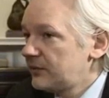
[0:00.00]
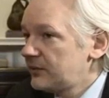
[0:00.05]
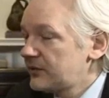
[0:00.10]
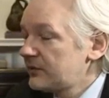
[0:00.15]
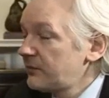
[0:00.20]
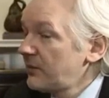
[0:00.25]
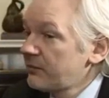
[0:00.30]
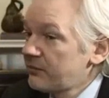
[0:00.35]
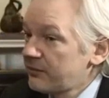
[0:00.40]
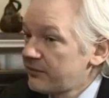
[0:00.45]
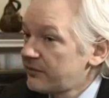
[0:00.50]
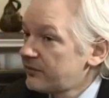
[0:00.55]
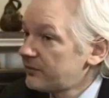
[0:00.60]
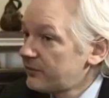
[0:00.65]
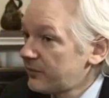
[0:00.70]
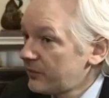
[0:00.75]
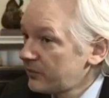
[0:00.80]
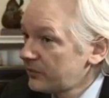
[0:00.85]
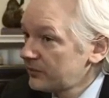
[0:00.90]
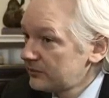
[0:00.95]
She was a member
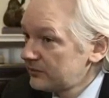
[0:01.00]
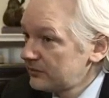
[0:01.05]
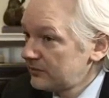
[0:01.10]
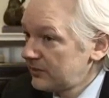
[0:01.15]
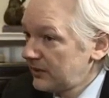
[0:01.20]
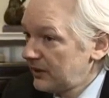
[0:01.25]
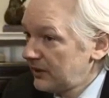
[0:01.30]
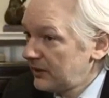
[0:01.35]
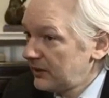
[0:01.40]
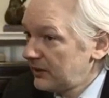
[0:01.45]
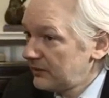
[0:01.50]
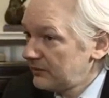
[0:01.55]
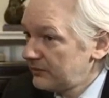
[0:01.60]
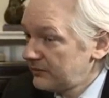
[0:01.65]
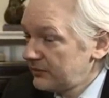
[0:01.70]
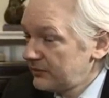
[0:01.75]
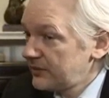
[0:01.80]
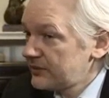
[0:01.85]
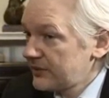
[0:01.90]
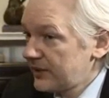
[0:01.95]
of the board,
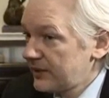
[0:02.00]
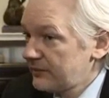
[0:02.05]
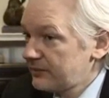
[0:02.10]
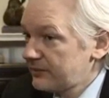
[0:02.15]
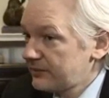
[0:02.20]
for